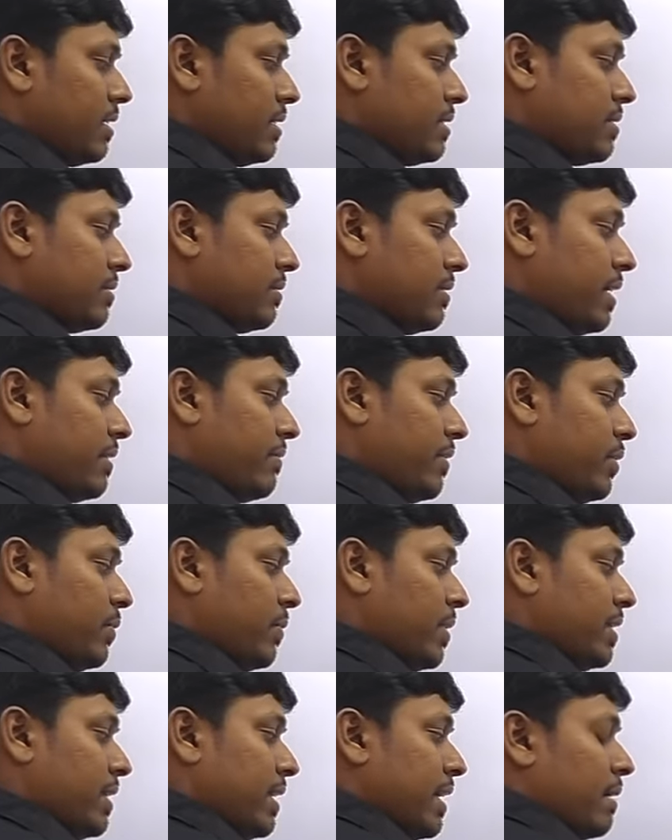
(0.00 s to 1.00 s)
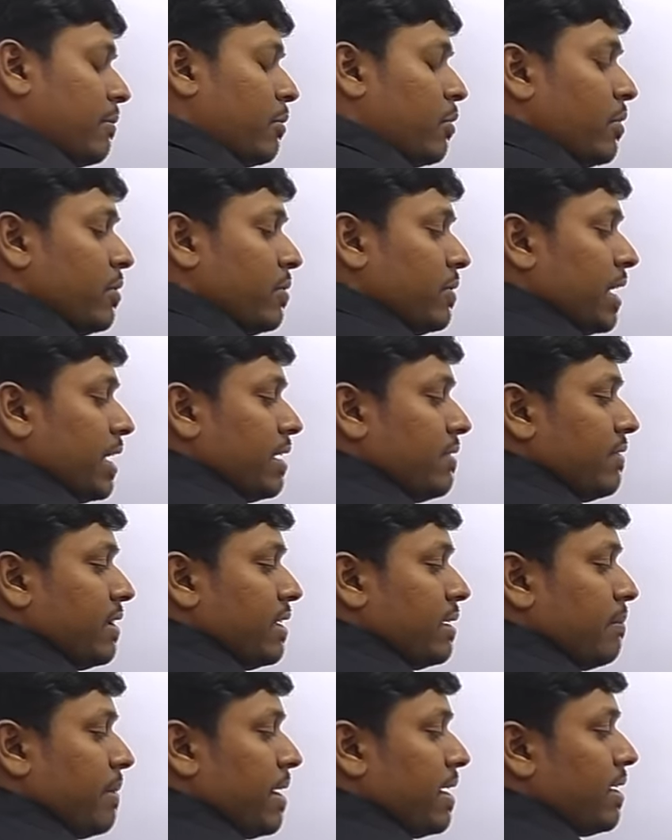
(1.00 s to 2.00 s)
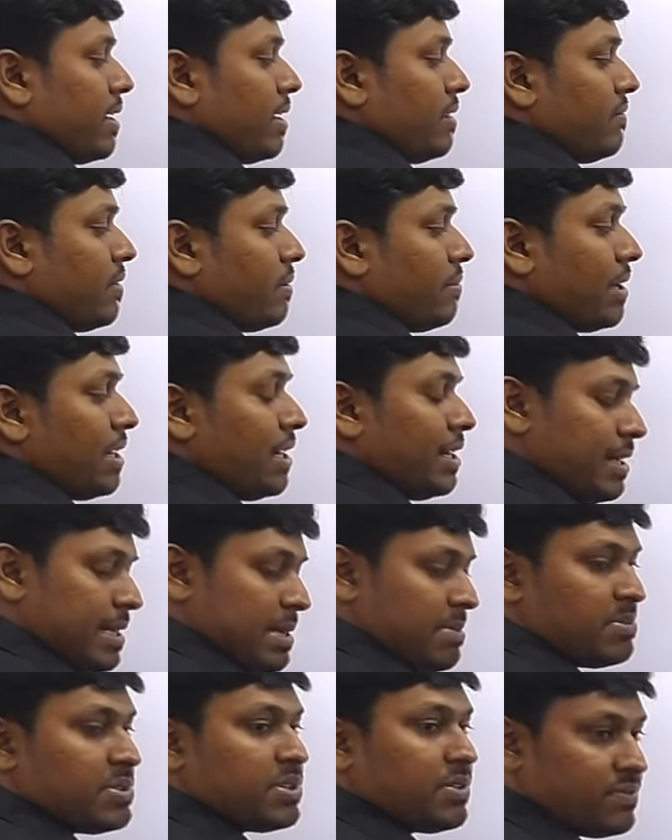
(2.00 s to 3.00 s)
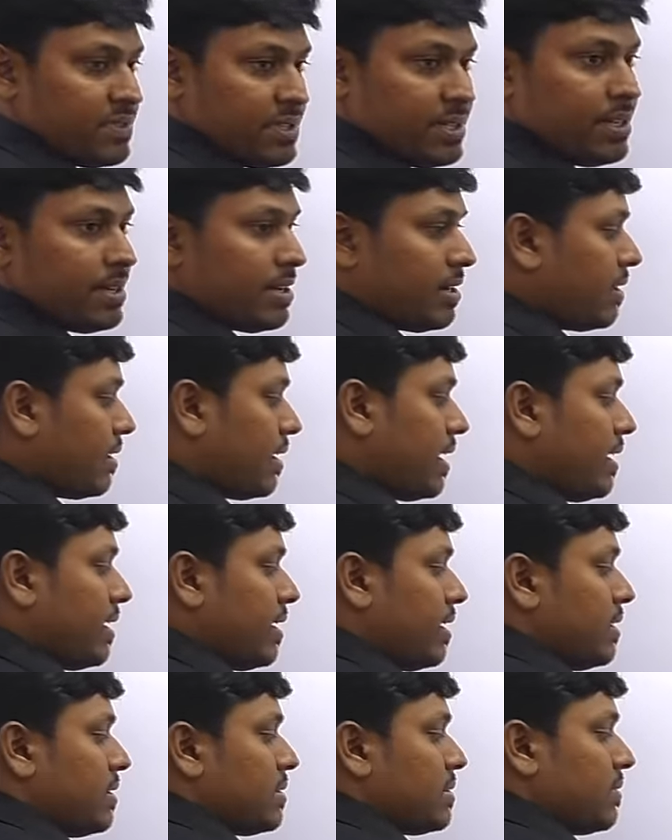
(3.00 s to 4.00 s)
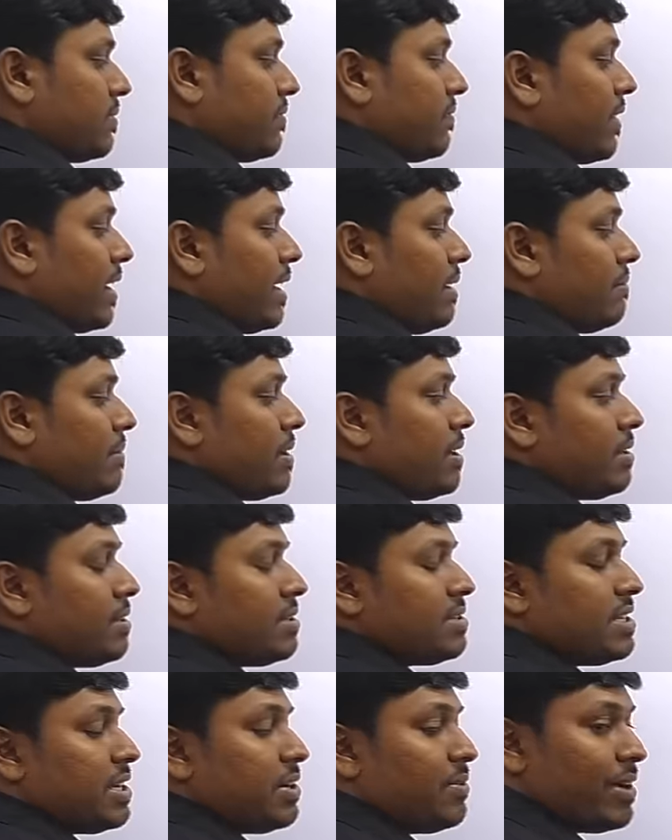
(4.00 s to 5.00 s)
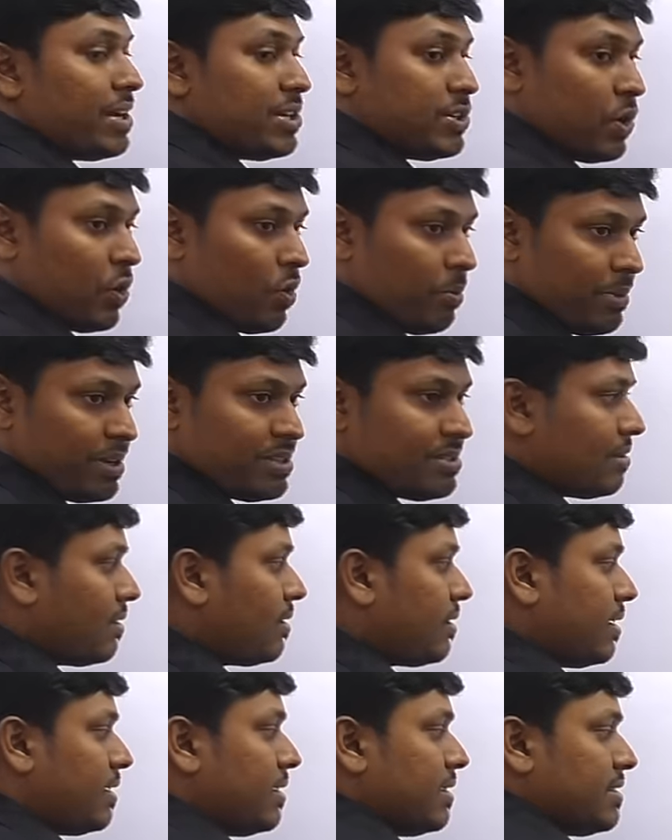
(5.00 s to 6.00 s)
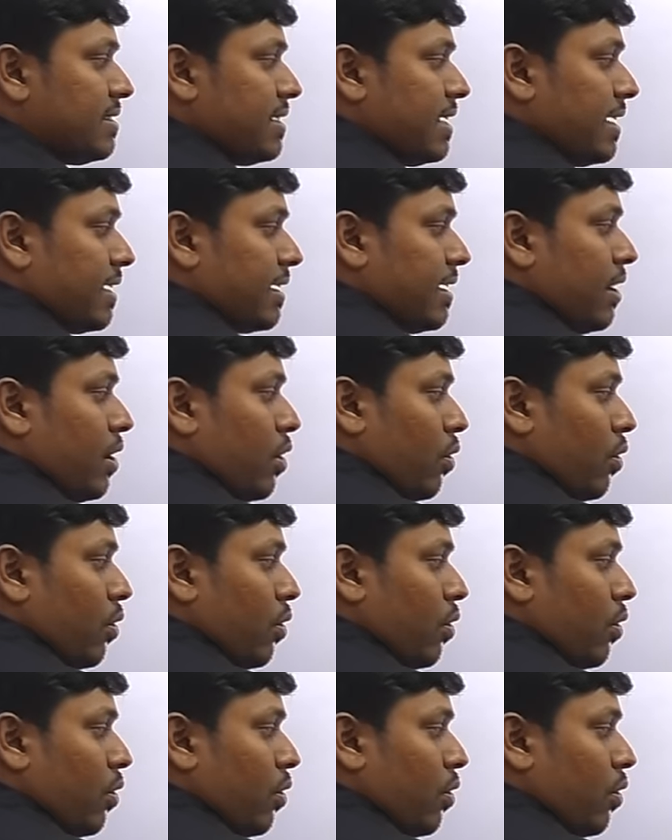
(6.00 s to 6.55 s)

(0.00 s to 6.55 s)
So let me do one thing. I'm going to convert men and women in terms of children, right? So 5 men is equal to how much children? Listen here.